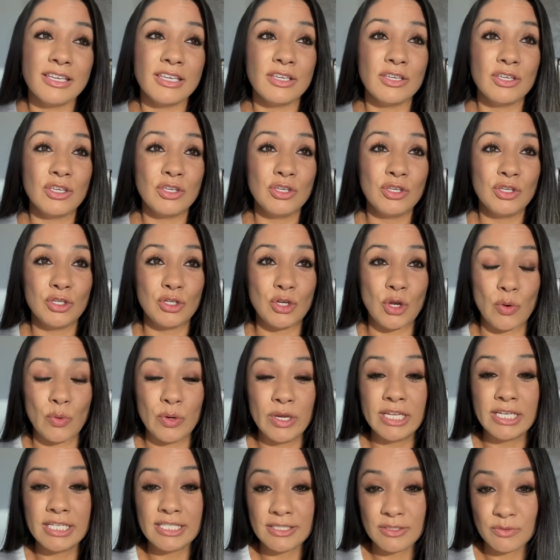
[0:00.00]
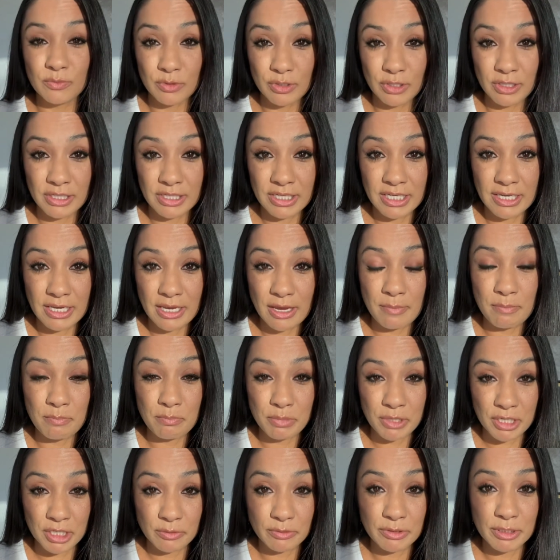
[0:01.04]
you know, it is really a
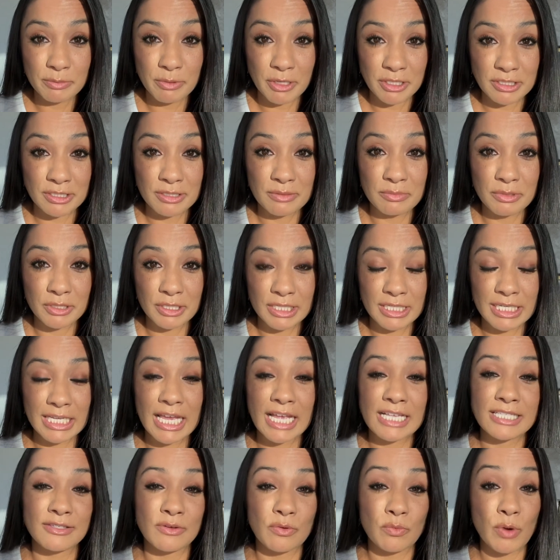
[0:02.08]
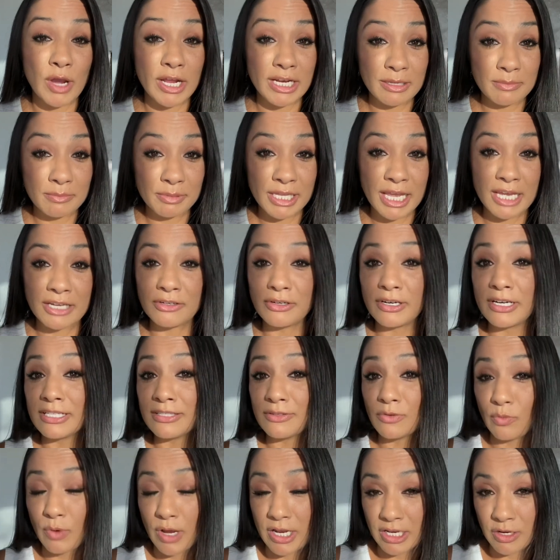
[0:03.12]
big responsibility as a wedding planner, as
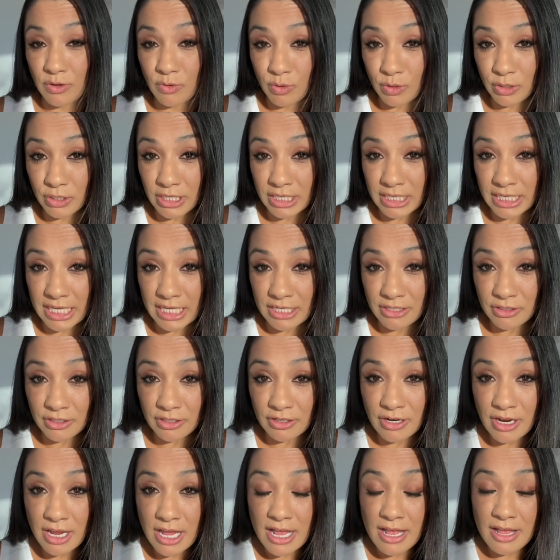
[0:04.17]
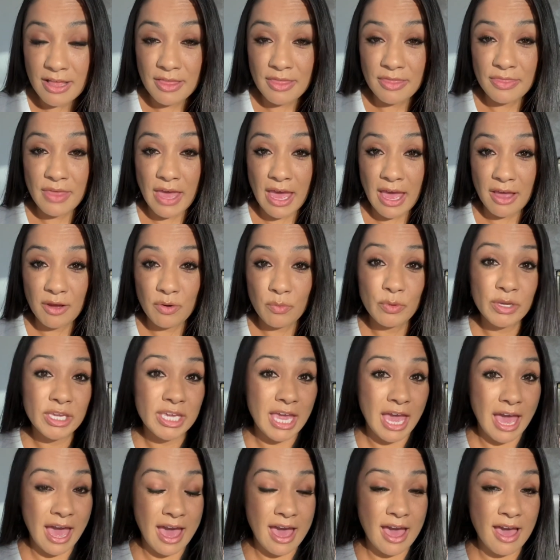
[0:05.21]
a wedding coordinator that we
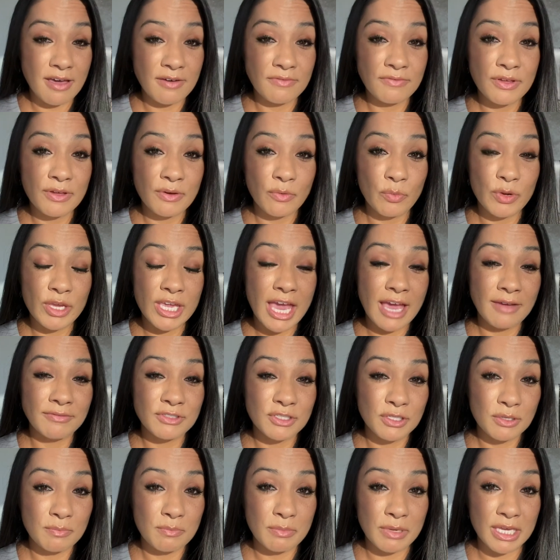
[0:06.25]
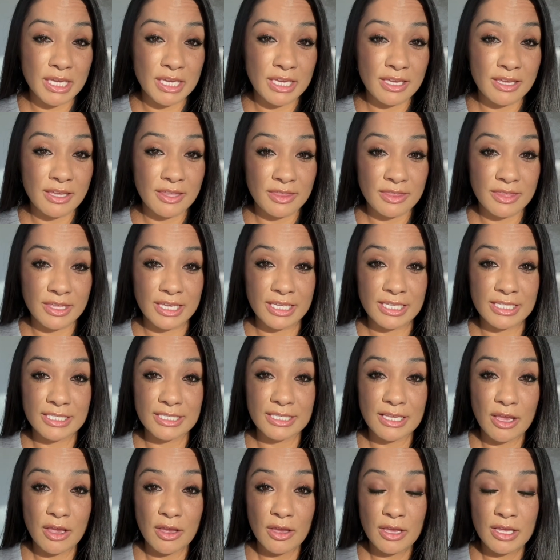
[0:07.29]
have. We have to make things
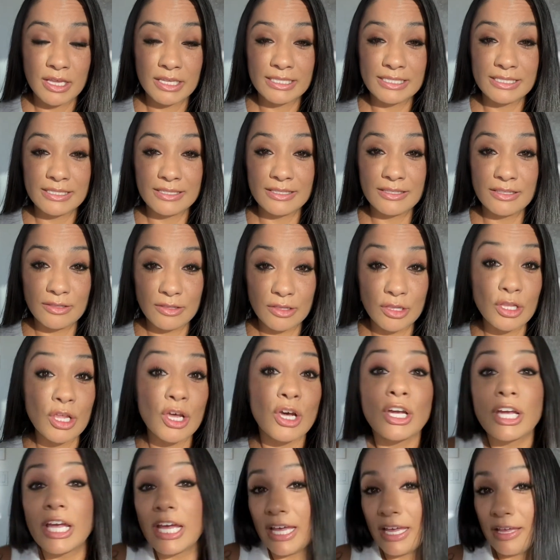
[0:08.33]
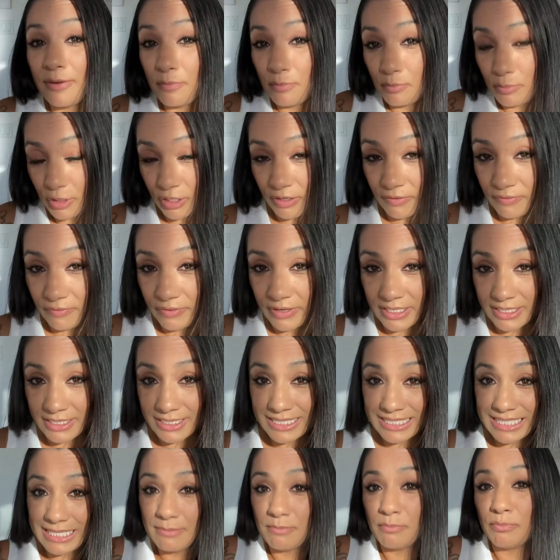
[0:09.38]
look perfect,
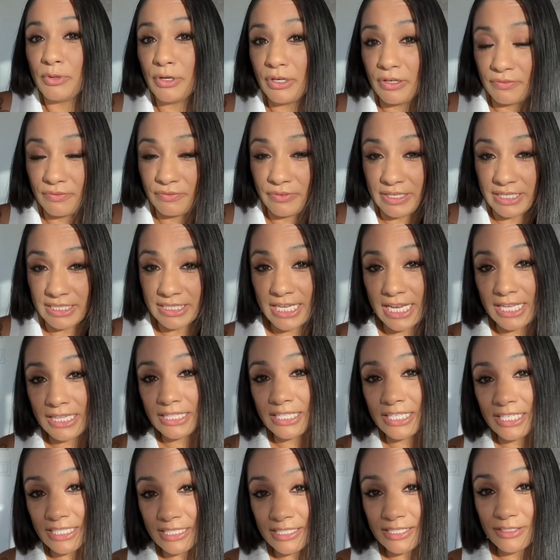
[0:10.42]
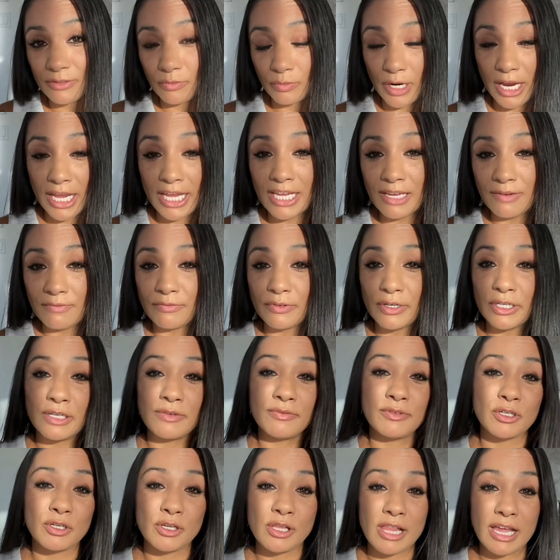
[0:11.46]
seem perfect at least, right, in front of
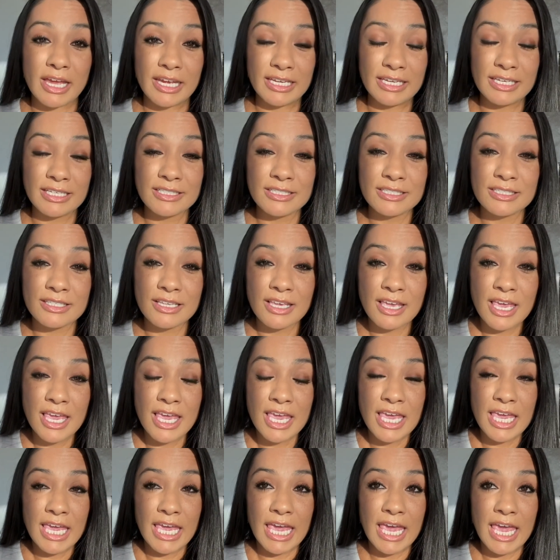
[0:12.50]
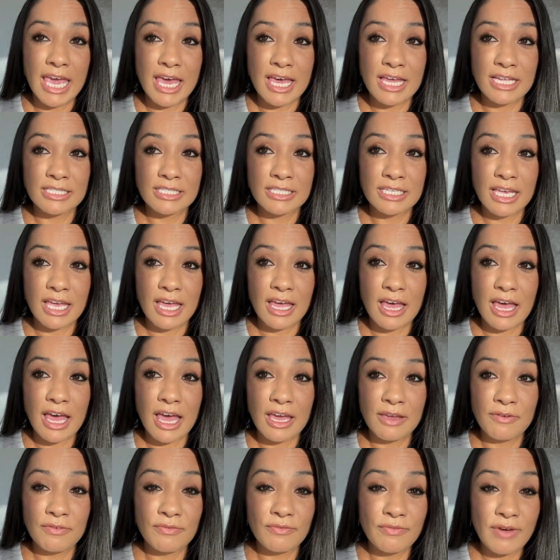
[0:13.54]
our clients. And
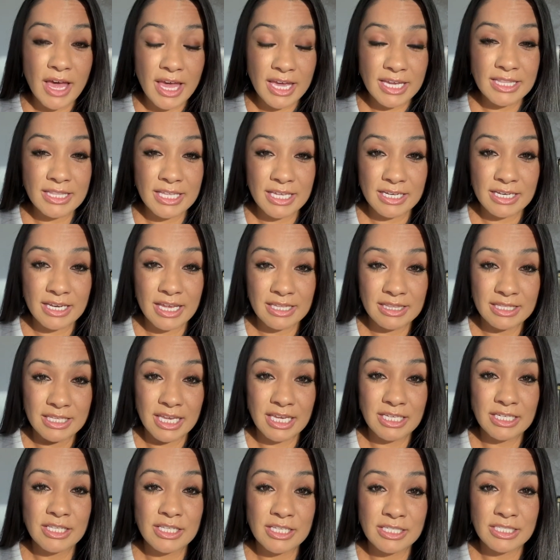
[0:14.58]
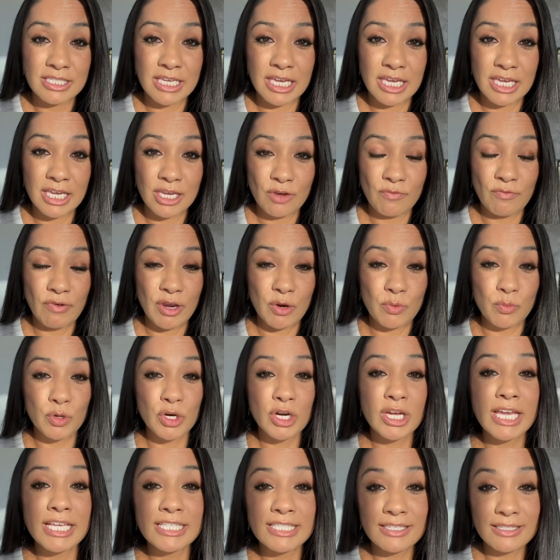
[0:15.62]
I find that at the end of the day, if I
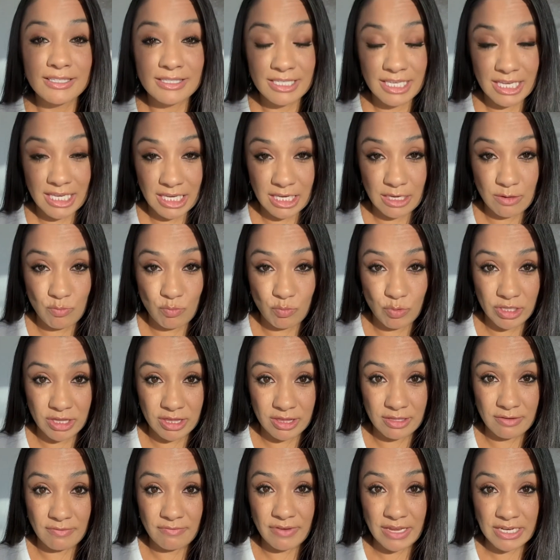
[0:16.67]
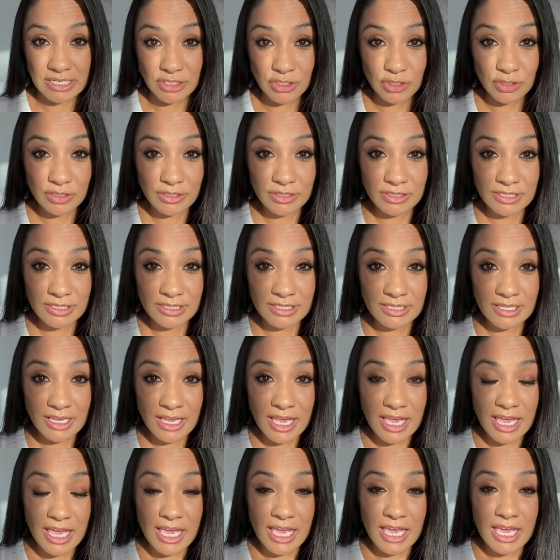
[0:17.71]
work as a team with the vendors,
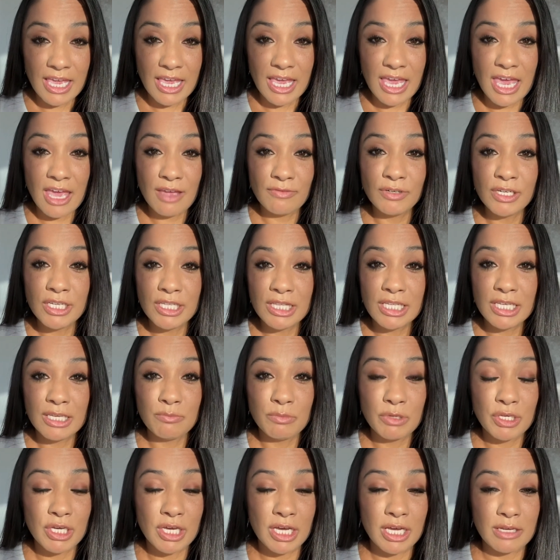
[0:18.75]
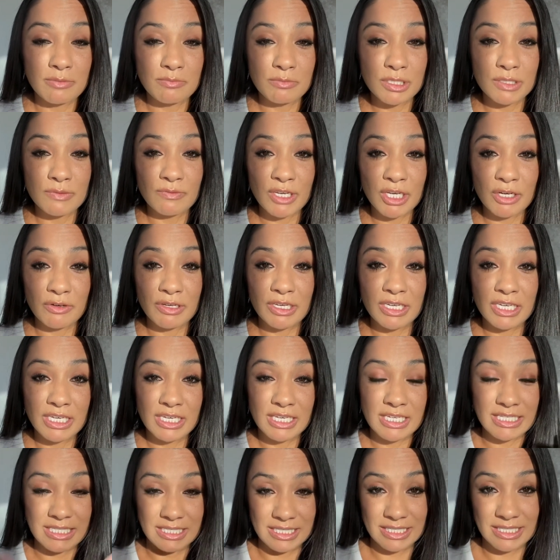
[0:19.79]
everything becomes very
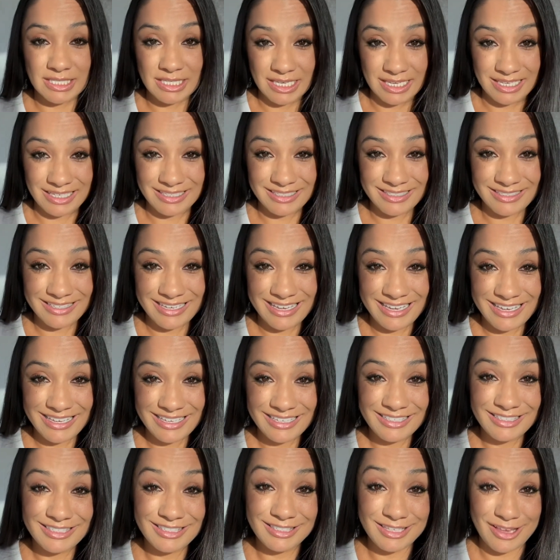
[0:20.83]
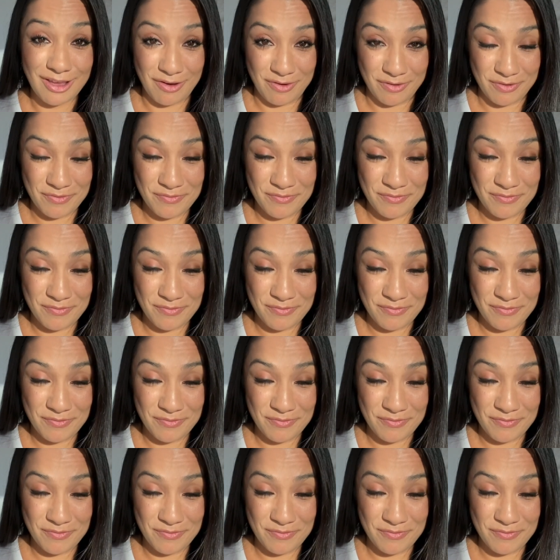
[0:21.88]
in sync. So